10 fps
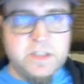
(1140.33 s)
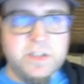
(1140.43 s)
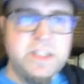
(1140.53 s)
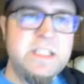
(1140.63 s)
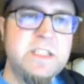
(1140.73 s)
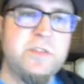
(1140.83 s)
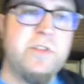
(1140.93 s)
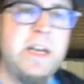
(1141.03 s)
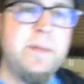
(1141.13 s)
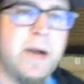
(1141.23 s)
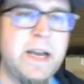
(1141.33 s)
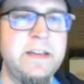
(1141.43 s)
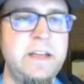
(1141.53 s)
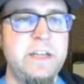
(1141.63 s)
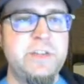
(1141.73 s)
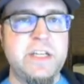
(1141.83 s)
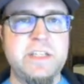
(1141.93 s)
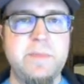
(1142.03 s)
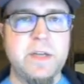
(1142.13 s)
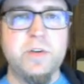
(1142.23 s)
So this is created by
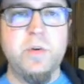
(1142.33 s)
Jason Miller,